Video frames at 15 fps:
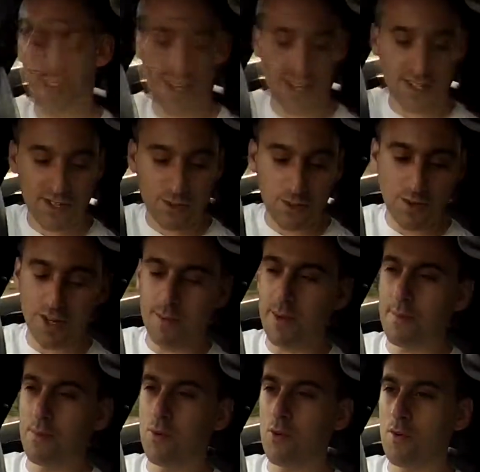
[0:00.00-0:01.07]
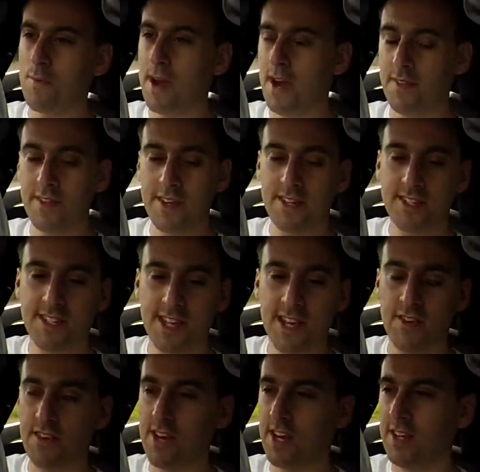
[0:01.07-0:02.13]
Again, talking a bit more about the
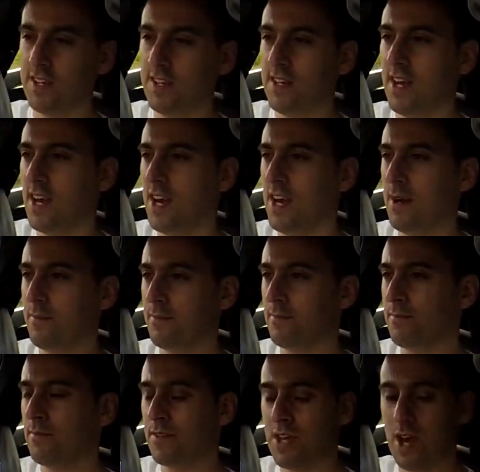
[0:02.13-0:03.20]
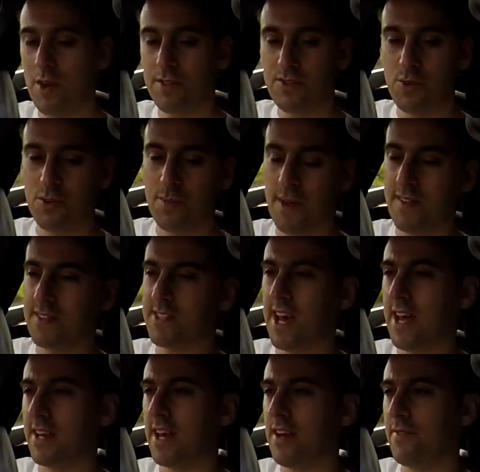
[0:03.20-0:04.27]
interior, talking about the
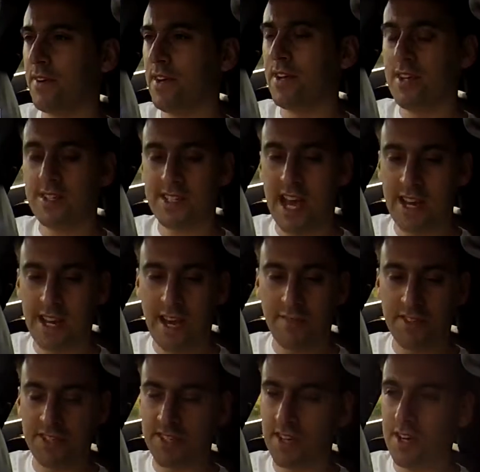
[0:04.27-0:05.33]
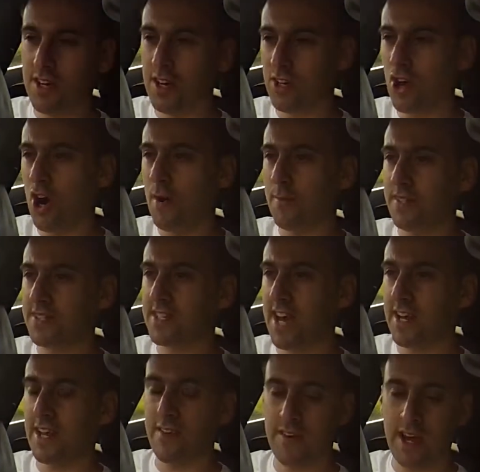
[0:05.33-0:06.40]
sat nav. Sat nav is a Garmin
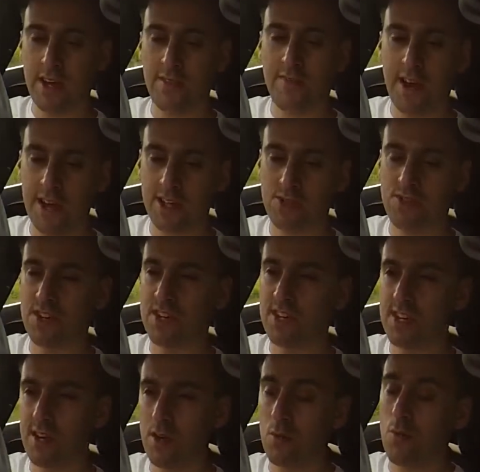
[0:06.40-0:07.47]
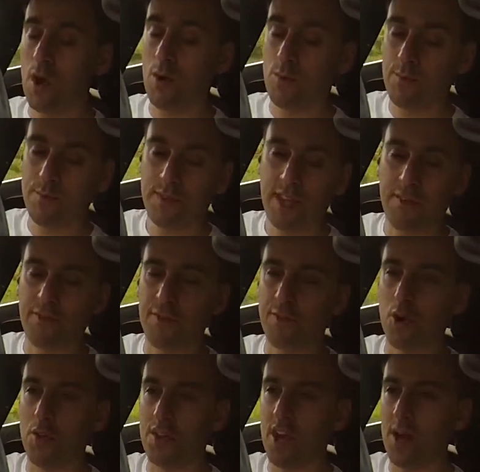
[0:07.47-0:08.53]
sat nav out of the factory. Well, if you've
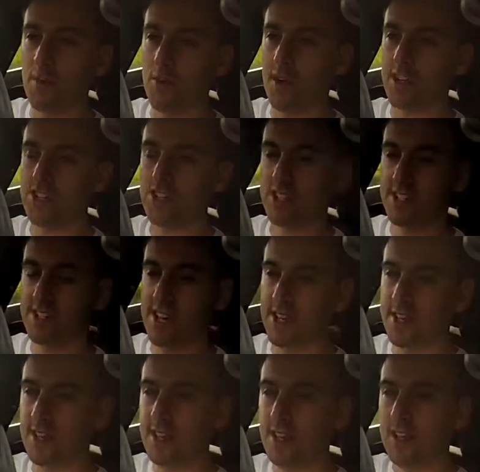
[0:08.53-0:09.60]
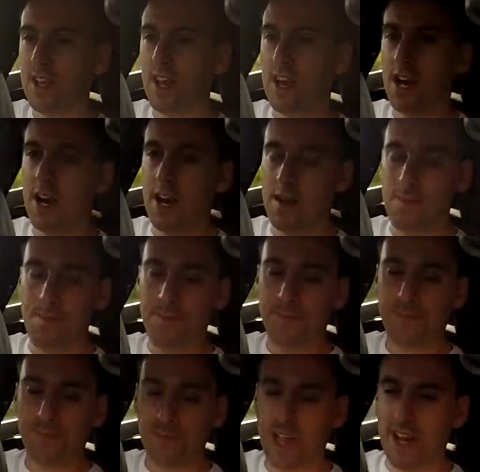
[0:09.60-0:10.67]
got the upgrade, should I say?
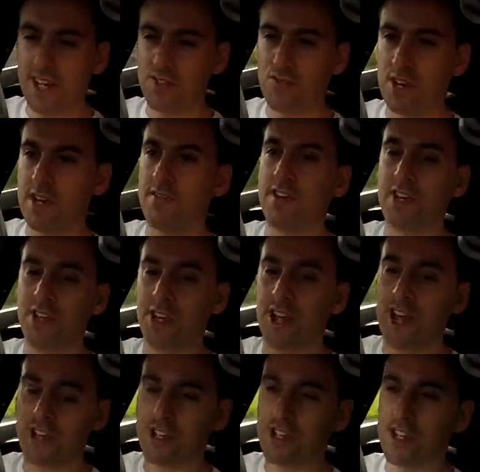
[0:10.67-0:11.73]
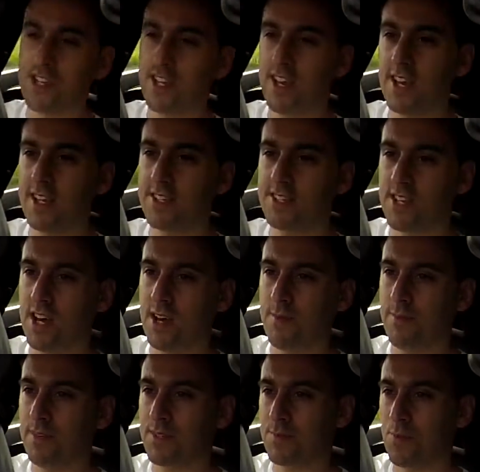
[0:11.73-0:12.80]
And it's really good actually. It's
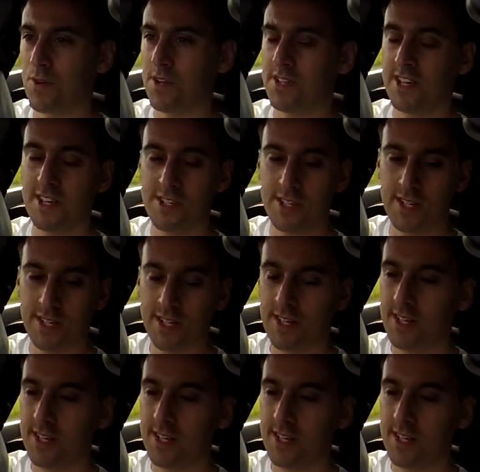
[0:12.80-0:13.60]
pretty decent.